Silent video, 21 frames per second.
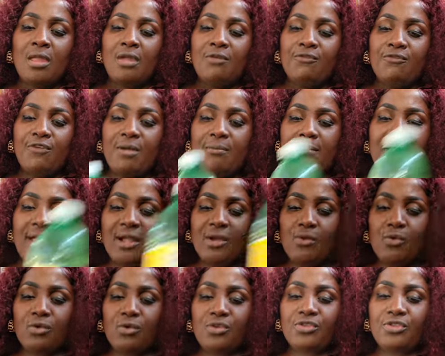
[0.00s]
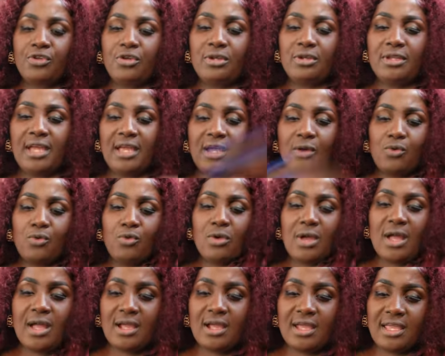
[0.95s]
I cook Sunday, I cook
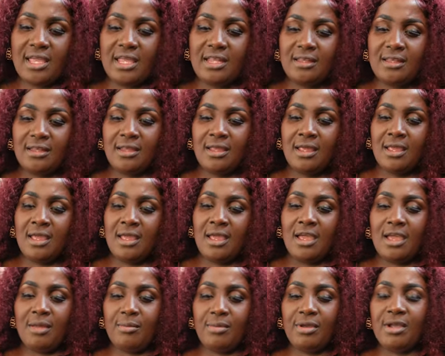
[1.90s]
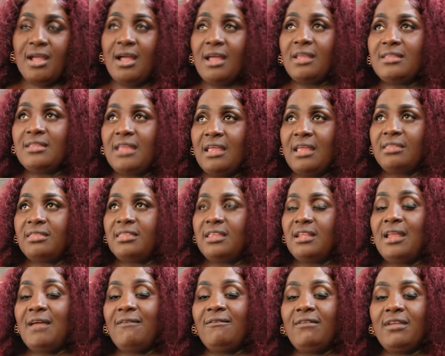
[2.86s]
again because I still
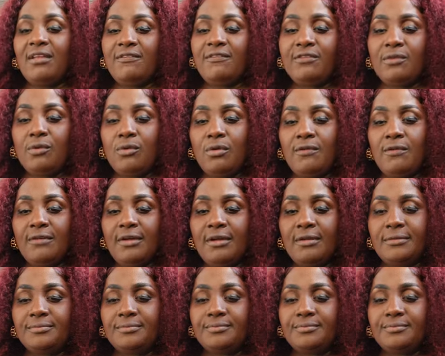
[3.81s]
have leftover.